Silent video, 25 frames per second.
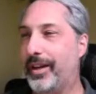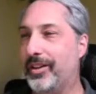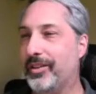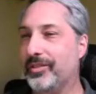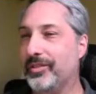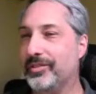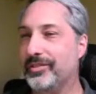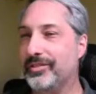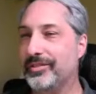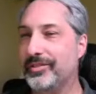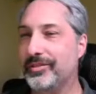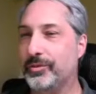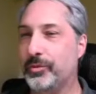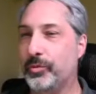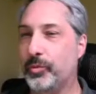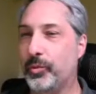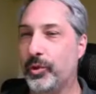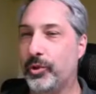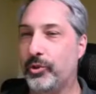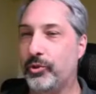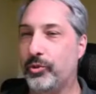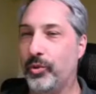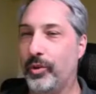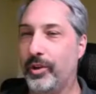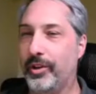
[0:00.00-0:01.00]
about,
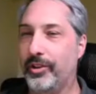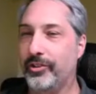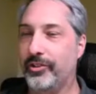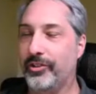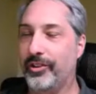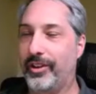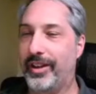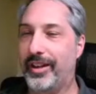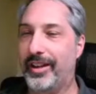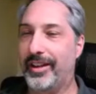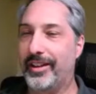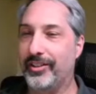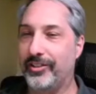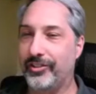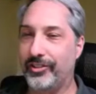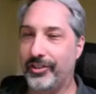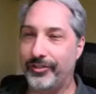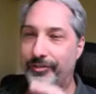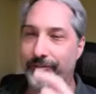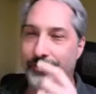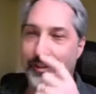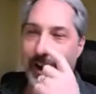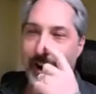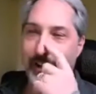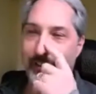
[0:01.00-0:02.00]
which was a
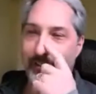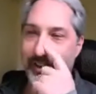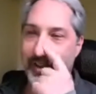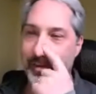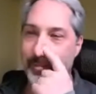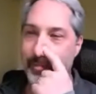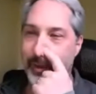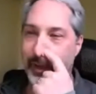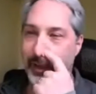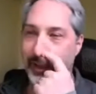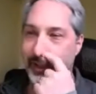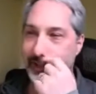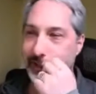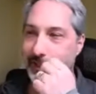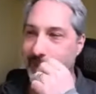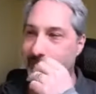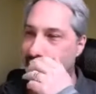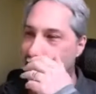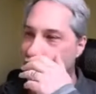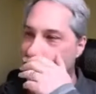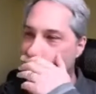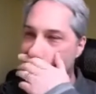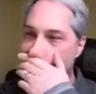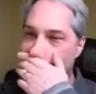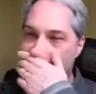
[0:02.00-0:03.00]
Safari bug
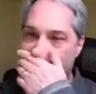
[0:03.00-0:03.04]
